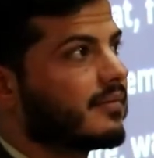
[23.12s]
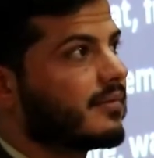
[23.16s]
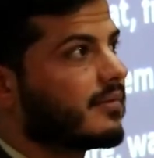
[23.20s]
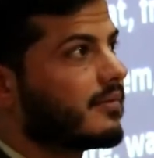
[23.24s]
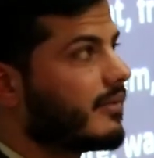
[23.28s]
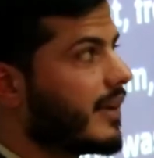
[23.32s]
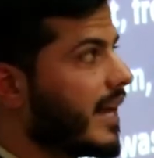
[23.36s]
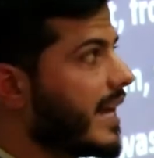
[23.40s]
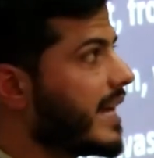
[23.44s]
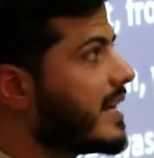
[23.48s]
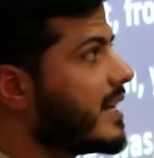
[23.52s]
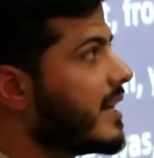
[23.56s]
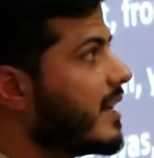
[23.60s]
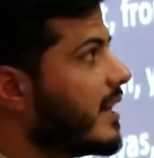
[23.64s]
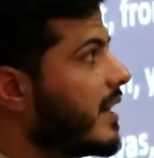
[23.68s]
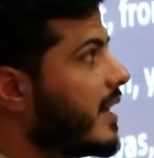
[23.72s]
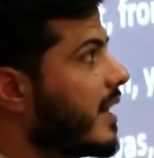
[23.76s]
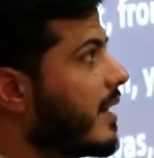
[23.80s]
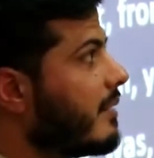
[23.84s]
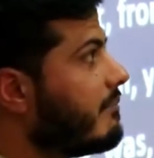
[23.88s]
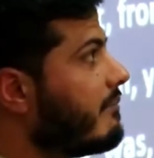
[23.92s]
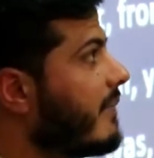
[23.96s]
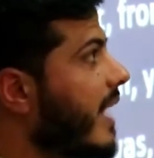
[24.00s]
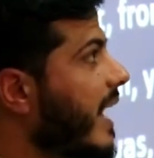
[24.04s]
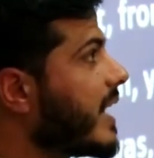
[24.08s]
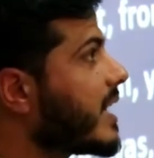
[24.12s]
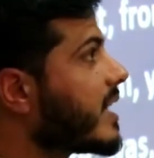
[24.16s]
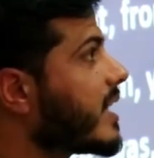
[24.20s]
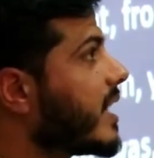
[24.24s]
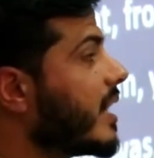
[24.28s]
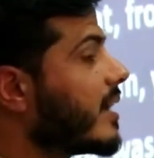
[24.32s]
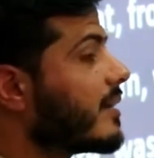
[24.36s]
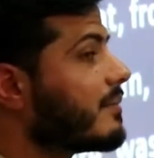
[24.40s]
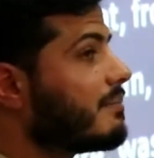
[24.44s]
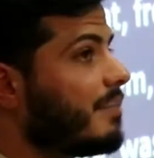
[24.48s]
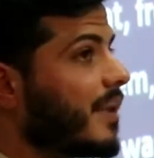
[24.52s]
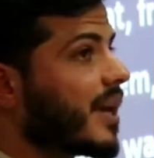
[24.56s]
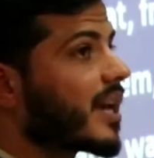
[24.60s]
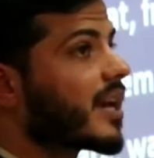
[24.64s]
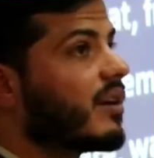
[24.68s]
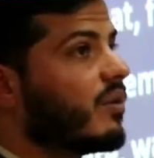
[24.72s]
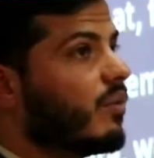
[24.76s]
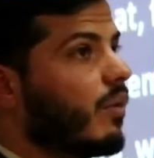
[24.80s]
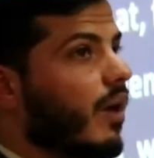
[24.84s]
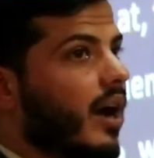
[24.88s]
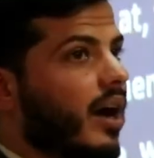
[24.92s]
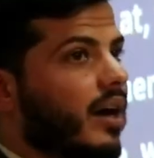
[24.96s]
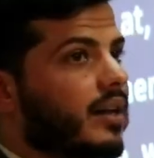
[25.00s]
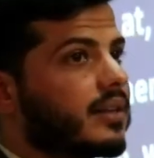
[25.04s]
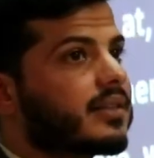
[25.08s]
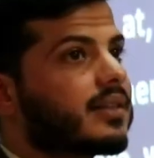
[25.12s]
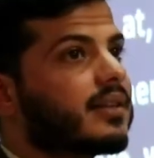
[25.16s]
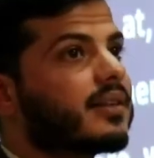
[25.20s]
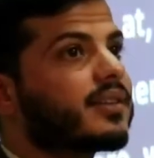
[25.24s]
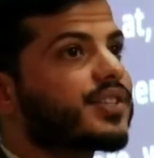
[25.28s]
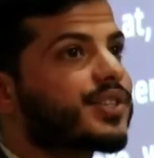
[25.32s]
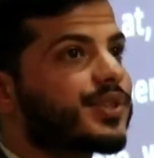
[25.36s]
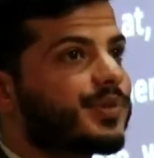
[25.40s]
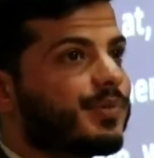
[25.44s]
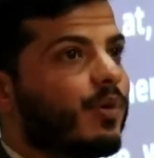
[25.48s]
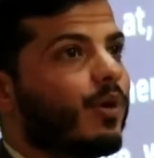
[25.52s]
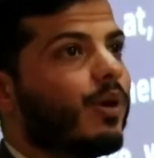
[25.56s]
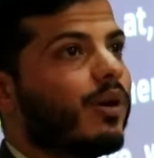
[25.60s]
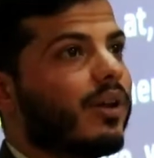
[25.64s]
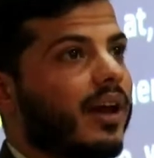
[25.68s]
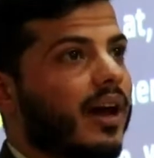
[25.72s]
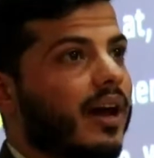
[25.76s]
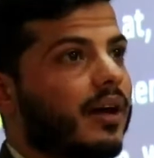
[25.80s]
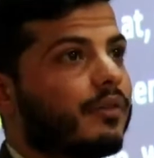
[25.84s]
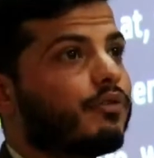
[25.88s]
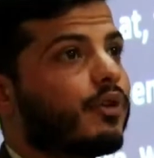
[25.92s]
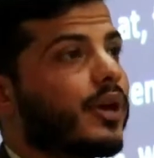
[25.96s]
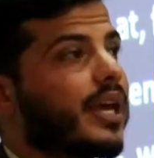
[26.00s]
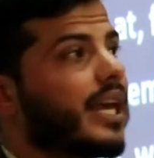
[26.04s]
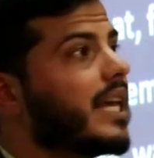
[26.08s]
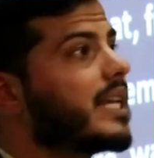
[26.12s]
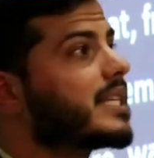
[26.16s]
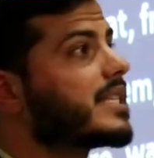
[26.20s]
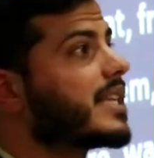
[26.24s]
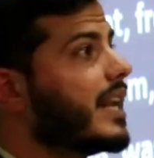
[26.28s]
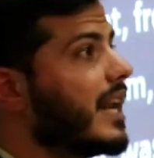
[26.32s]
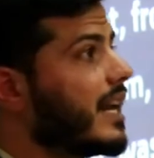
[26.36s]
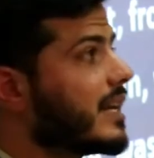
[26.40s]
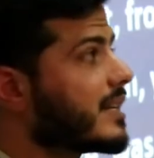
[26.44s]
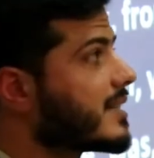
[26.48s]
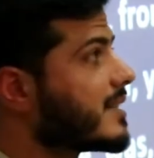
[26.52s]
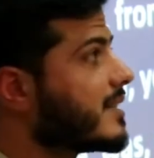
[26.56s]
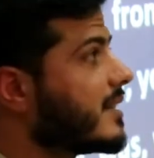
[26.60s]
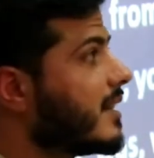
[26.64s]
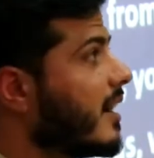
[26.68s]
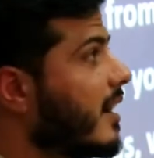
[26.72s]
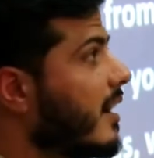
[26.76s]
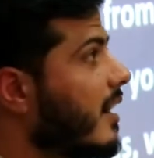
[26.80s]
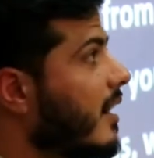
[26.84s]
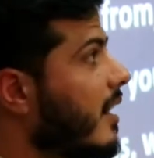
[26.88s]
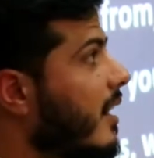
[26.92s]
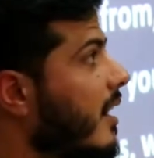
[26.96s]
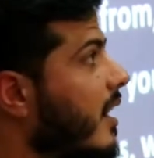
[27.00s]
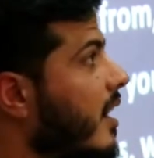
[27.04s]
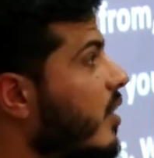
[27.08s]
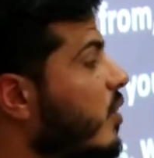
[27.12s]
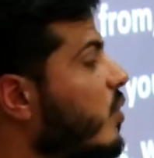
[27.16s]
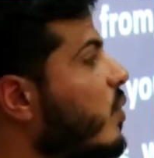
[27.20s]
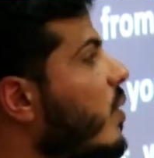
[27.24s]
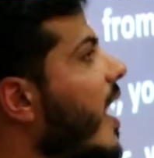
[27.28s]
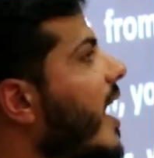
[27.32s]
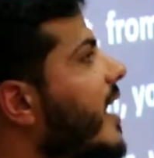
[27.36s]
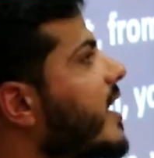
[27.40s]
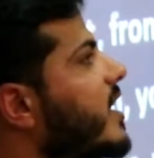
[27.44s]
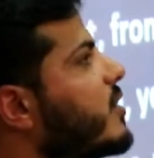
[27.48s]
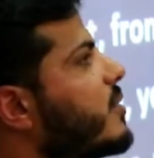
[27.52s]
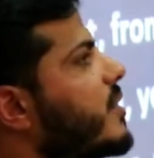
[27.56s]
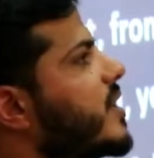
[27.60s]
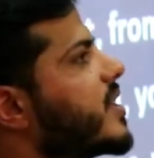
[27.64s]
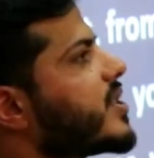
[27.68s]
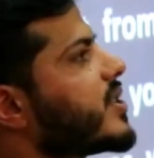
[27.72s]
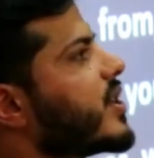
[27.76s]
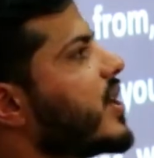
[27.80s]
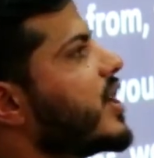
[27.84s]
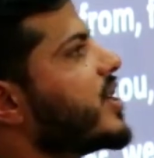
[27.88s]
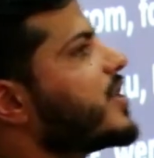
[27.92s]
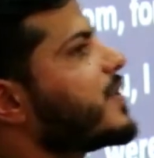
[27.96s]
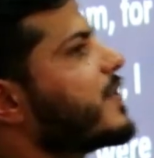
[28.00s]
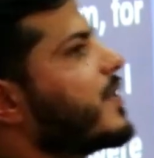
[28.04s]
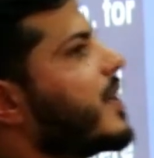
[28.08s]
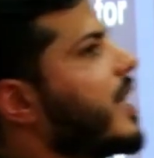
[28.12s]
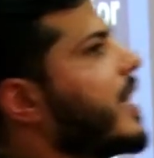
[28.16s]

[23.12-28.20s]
right? Making bigger words smaller for easiness. Why do we search for